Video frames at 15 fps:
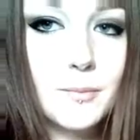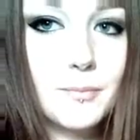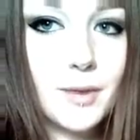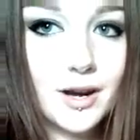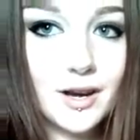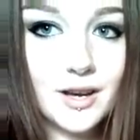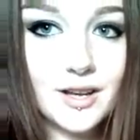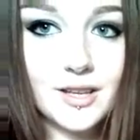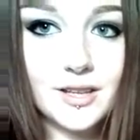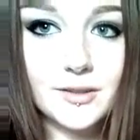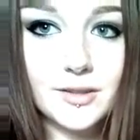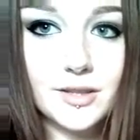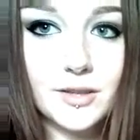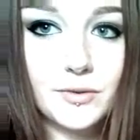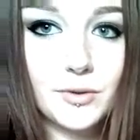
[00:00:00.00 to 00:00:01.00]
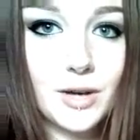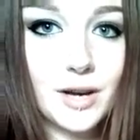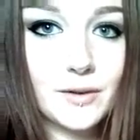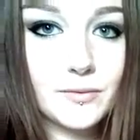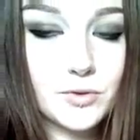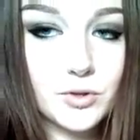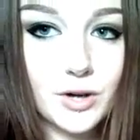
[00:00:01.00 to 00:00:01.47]
but if you
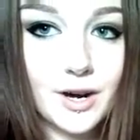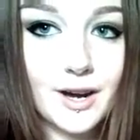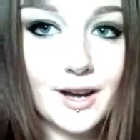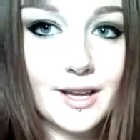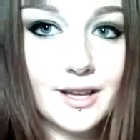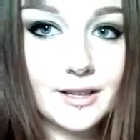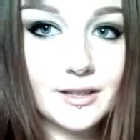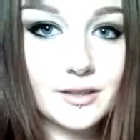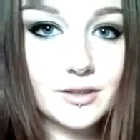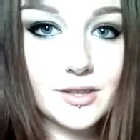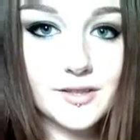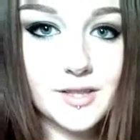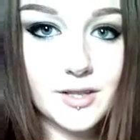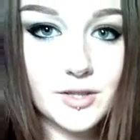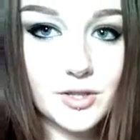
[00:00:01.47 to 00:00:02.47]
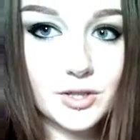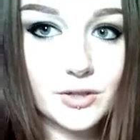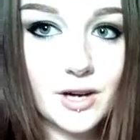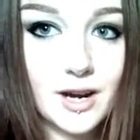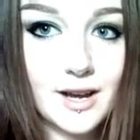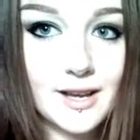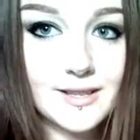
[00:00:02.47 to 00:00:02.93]
have dryness under
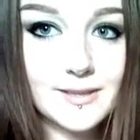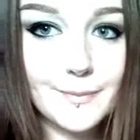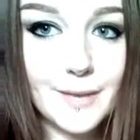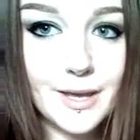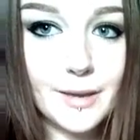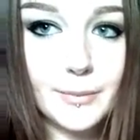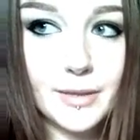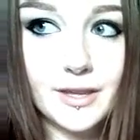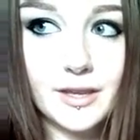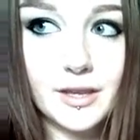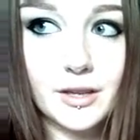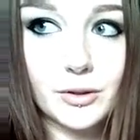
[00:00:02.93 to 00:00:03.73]
your eyes maybe,